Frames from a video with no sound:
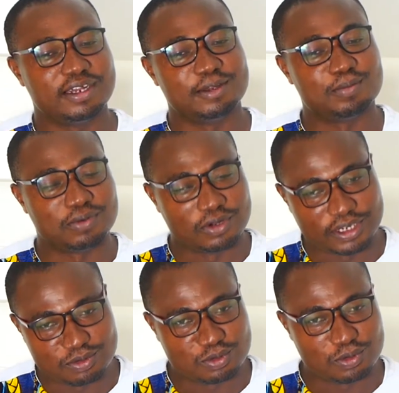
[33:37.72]

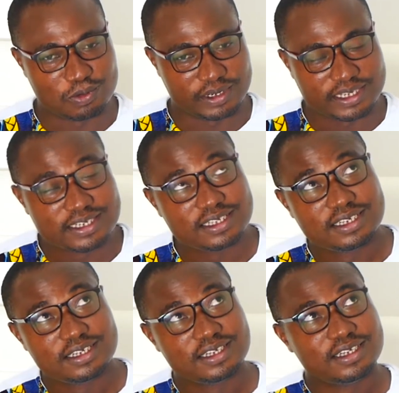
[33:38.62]
employed who would work.
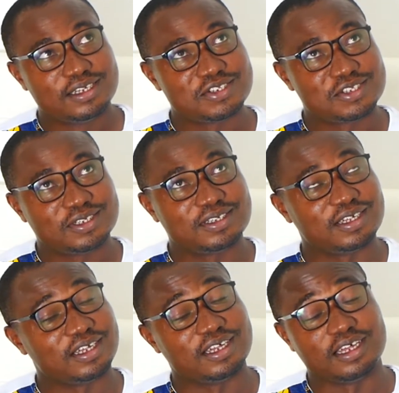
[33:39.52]

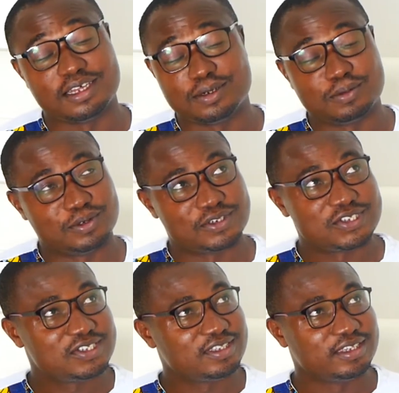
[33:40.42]
It
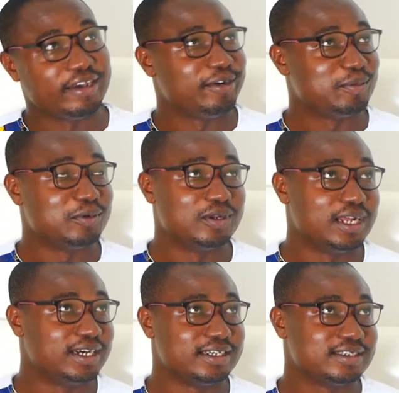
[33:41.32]
was terrible.
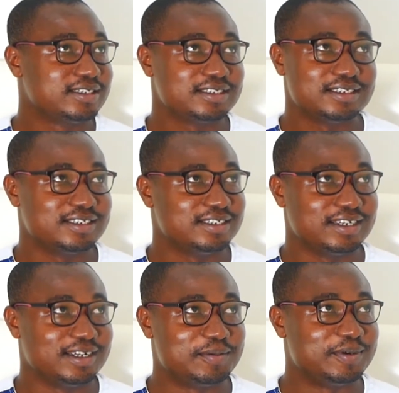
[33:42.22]
Like,
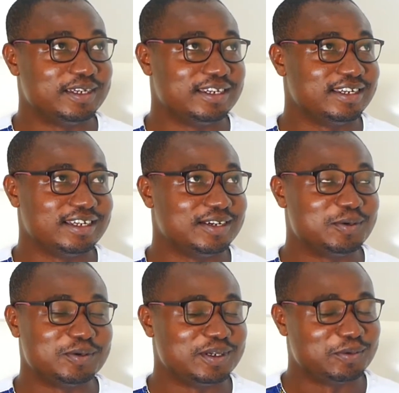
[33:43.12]
I mean,
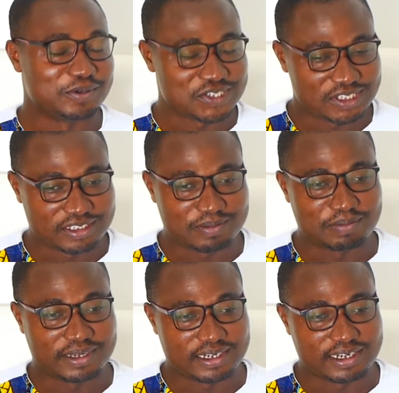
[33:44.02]
it wasn't.
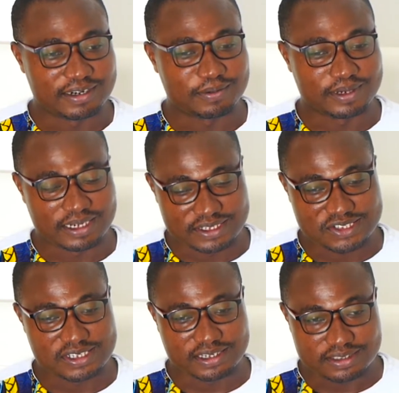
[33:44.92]
But then I
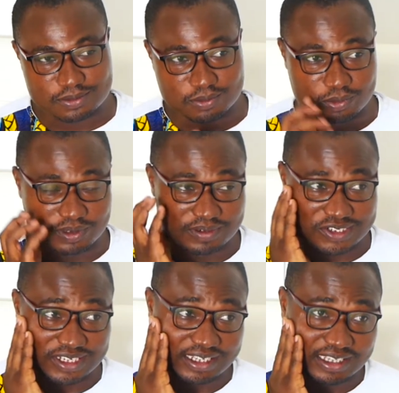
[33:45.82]
realized that if there's
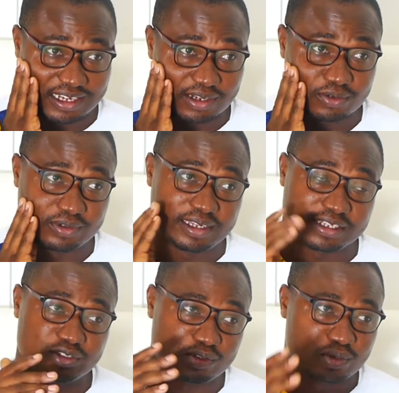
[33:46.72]
anything that could
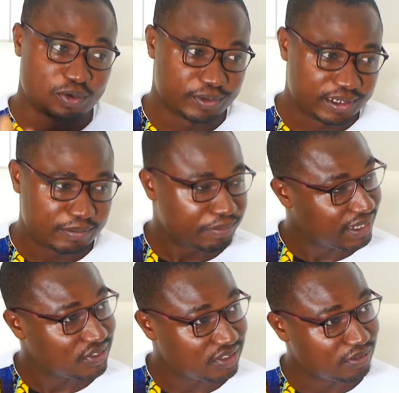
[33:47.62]
get you going,
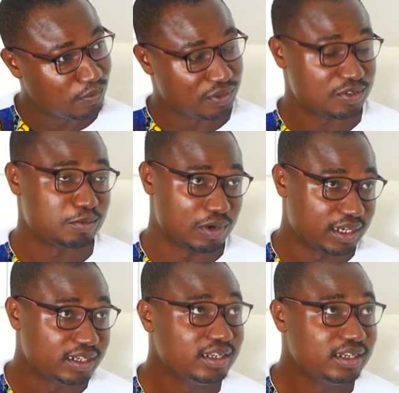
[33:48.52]
passion was one.